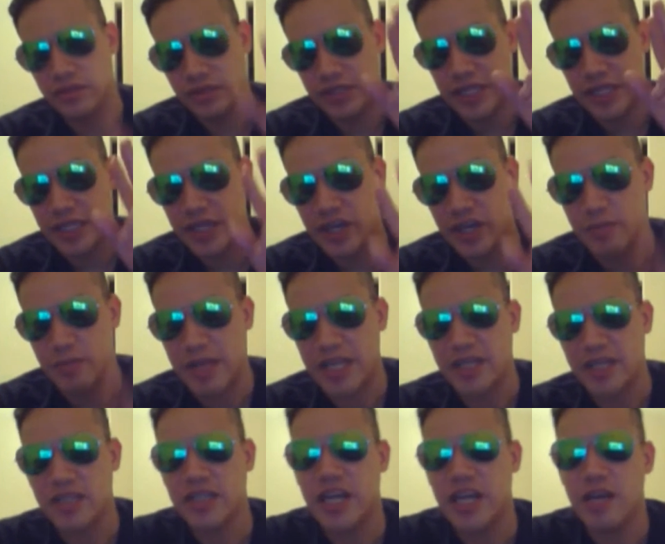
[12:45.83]
Take care,
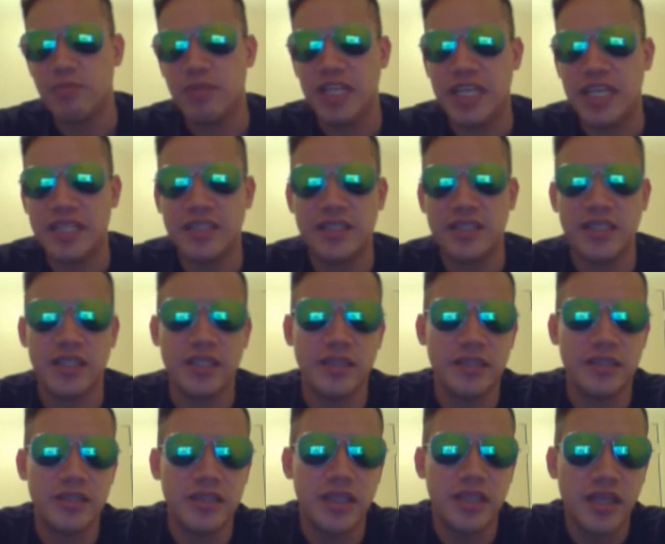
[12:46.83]
man. God bless
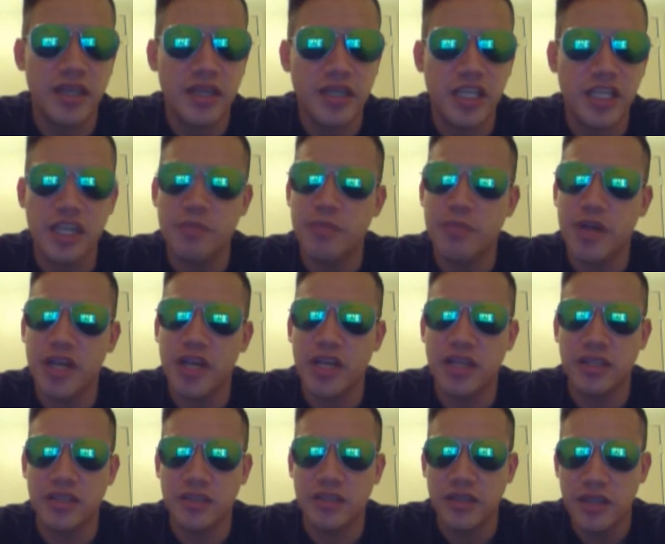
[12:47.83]
and keep
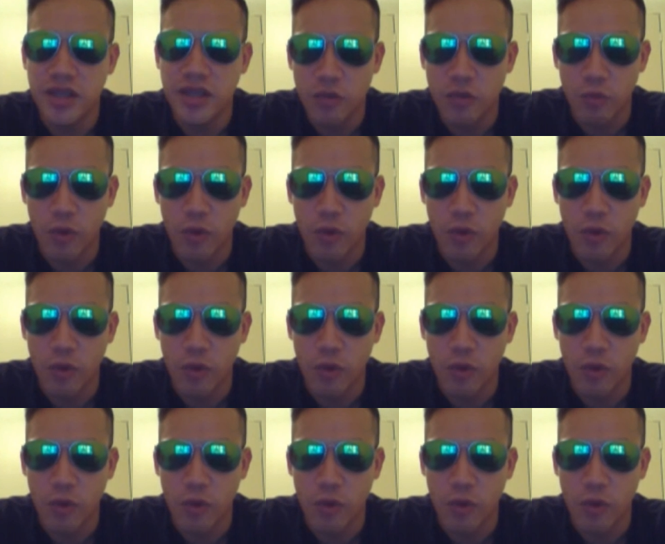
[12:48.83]
on